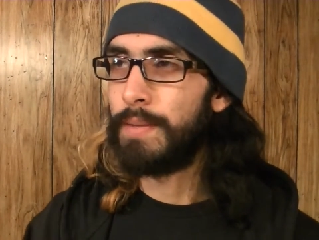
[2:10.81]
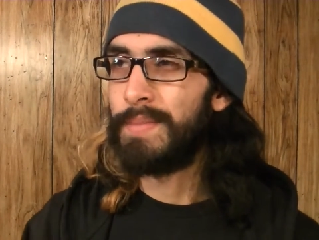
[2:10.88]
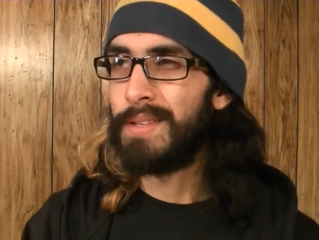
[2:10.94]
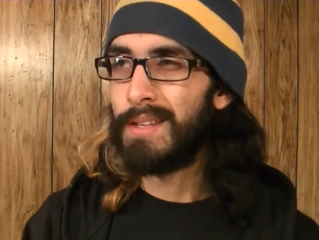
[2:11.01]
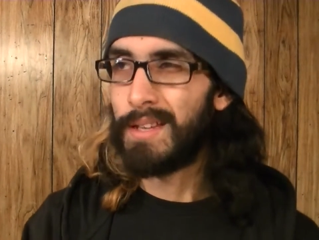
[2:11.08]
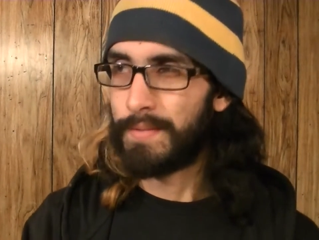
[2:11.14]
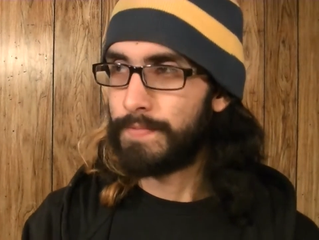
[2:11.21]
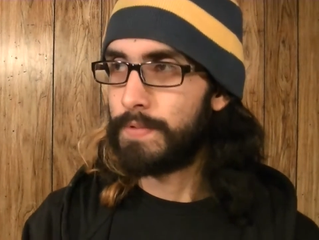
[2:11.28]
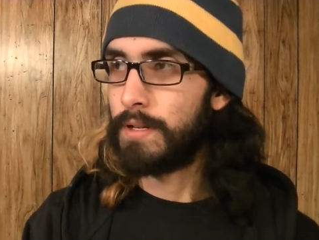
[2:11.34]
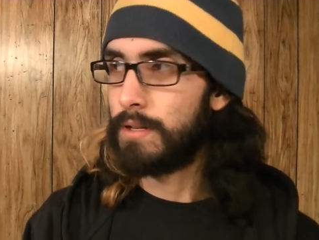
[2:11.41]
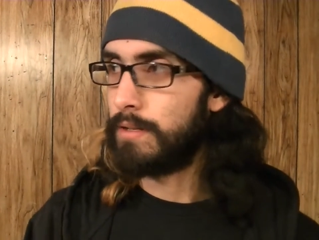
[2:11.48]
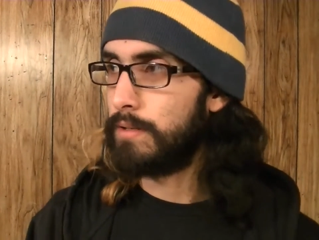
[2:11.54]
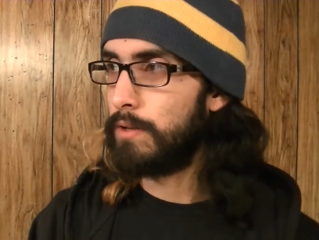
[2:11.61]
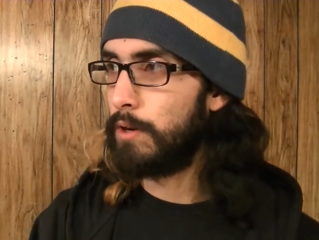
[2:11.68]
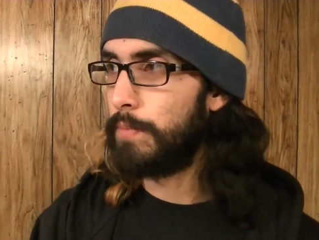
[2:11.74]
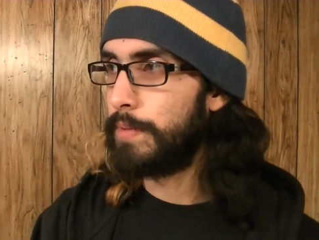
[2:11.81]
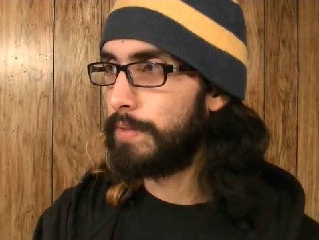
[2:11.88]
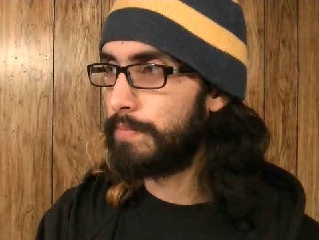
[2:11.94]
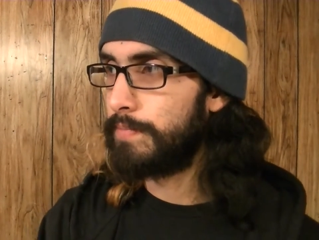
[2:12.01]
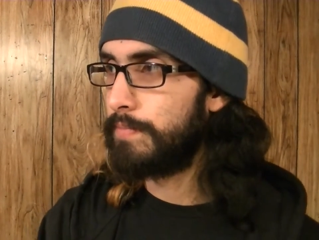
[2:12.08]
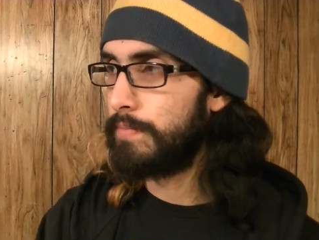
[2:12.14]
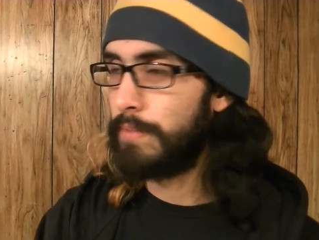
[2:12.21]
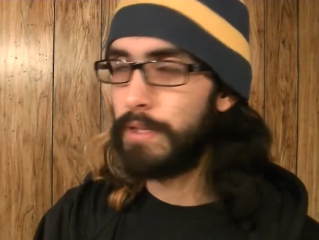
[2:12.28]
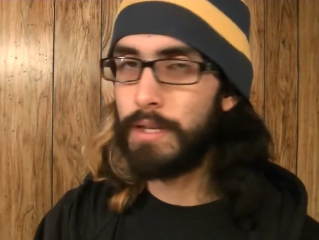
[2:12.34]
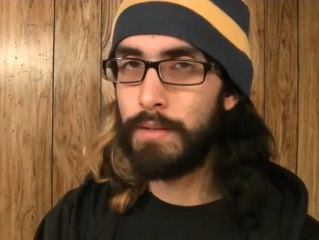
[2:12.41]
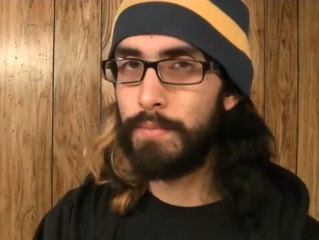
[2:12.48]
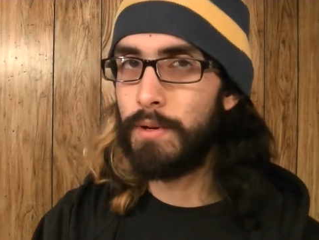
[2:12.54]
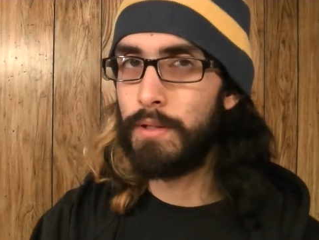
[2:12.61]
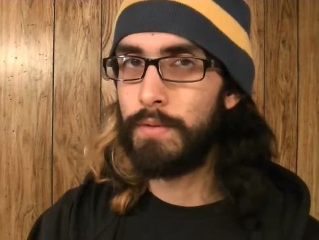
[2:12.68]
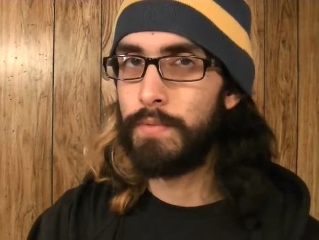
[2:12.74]
I mean, I've got an open
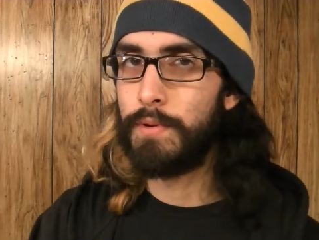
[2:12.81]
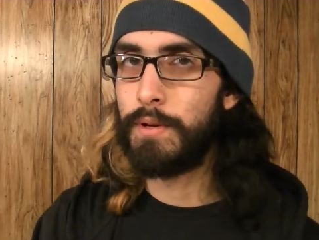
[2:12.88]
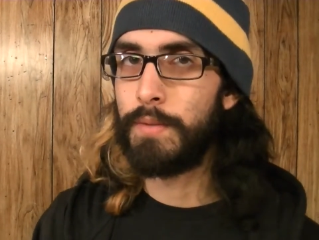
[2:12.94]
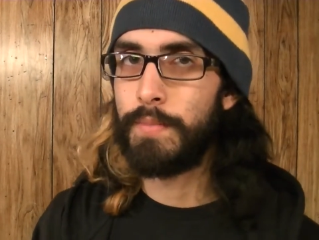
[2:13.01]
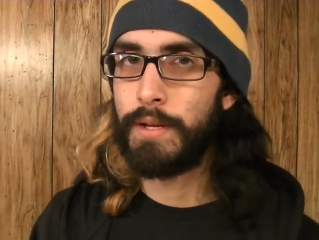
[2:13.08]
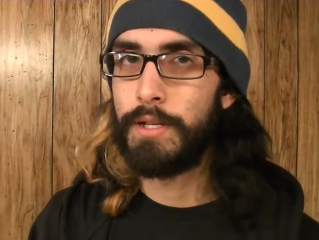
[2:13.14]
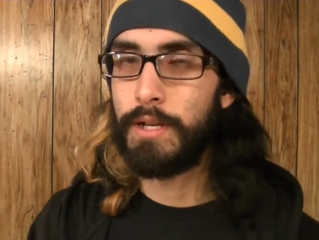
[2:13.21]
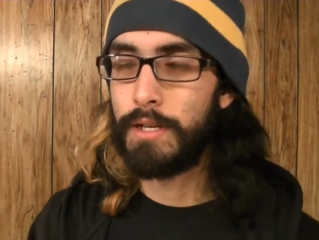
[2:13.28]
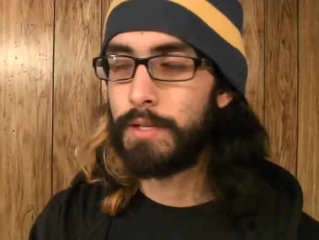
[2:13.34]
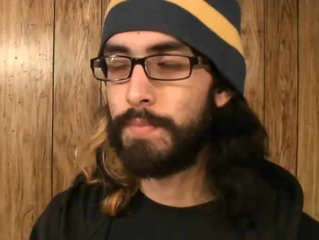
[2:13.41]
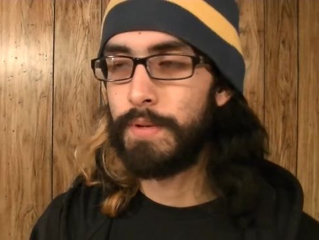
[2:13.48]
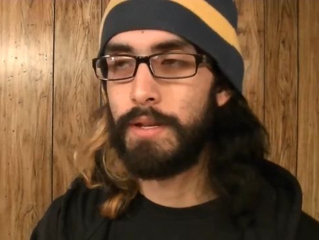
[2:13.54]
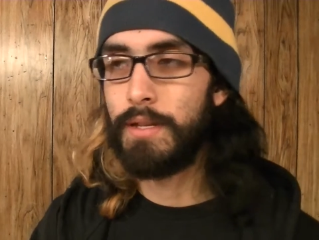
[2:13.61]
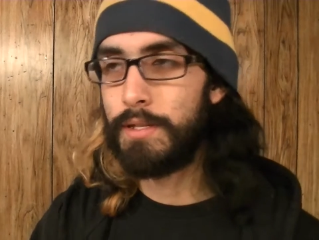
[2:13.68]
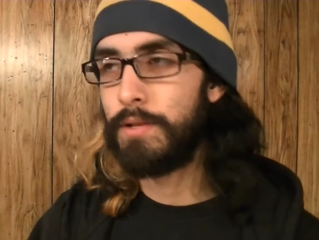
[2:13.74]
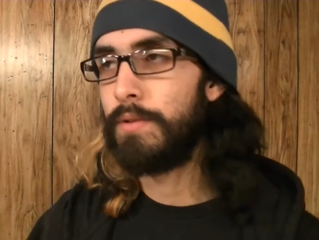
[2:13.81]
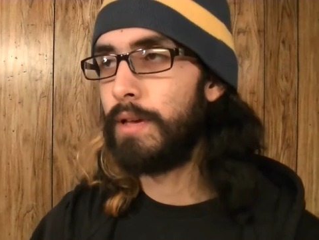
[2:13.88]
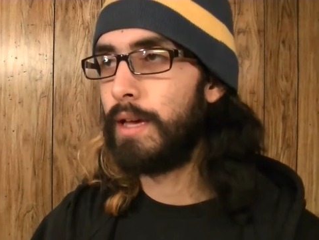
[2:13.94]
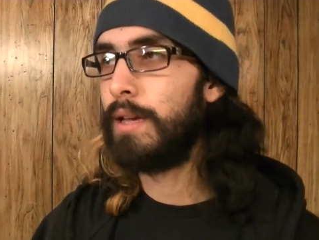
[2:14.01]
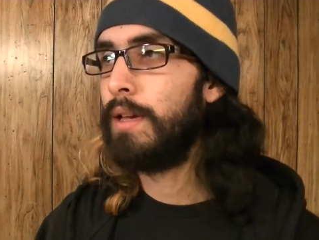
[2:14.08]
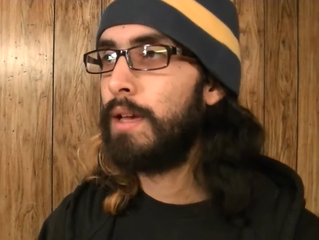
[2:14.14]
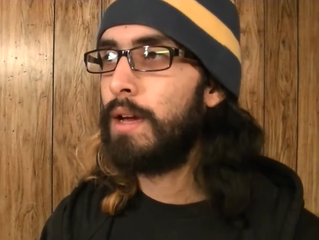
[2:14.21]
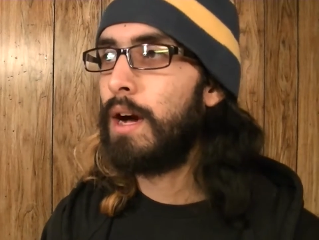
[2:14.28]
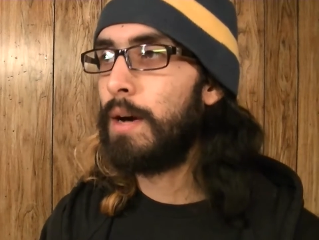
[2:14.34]
bleeding bullet wound in my chest, but it's okay.